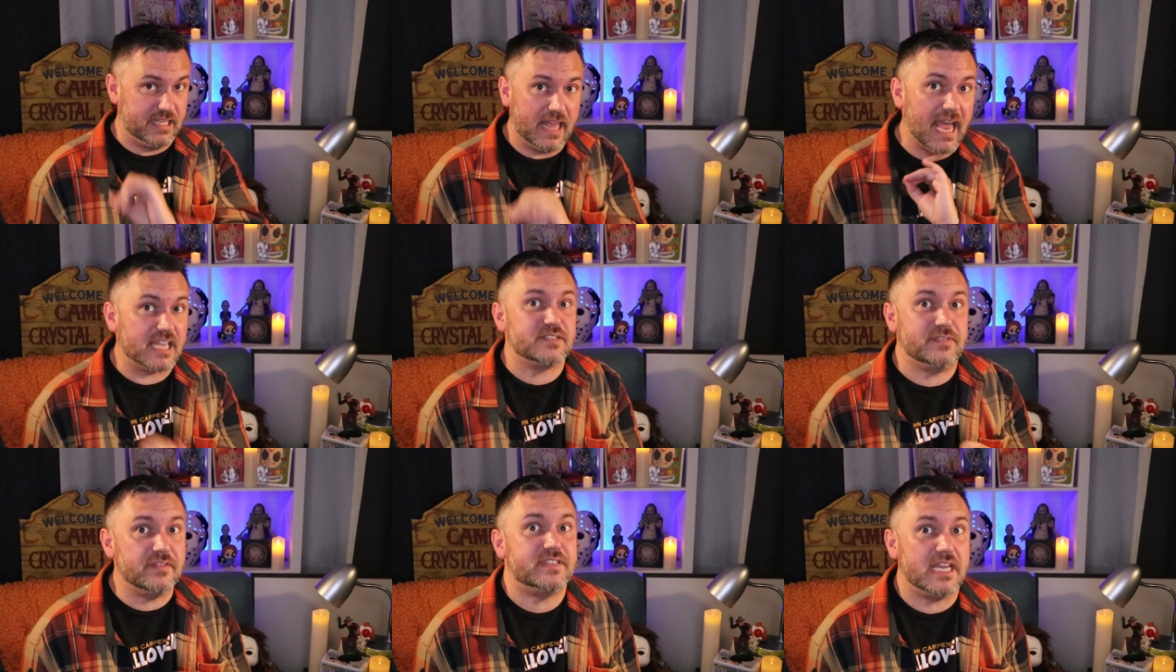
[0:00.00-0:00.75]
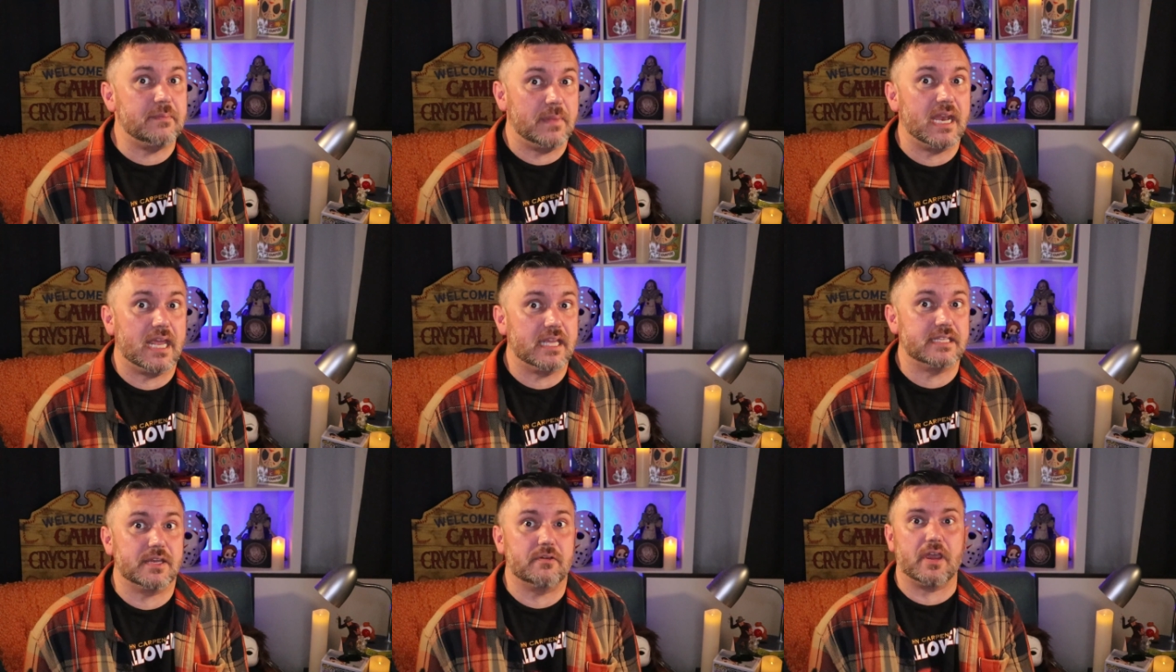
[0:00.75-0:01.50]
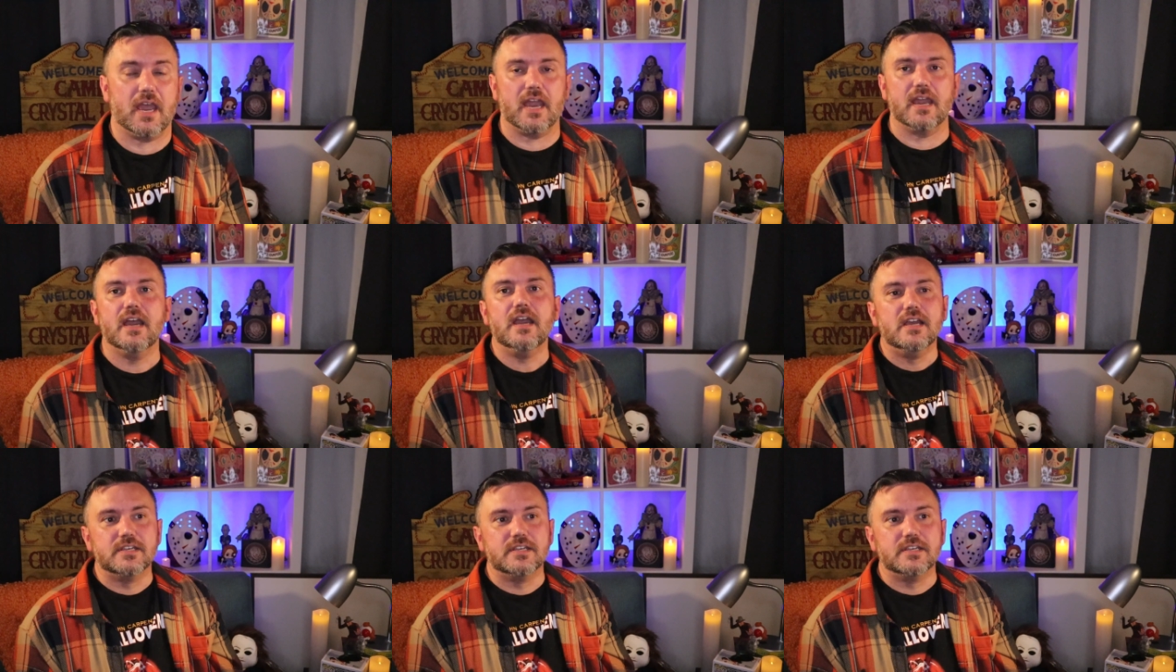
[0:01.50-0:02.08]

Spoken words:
the last 15 minutes, okay?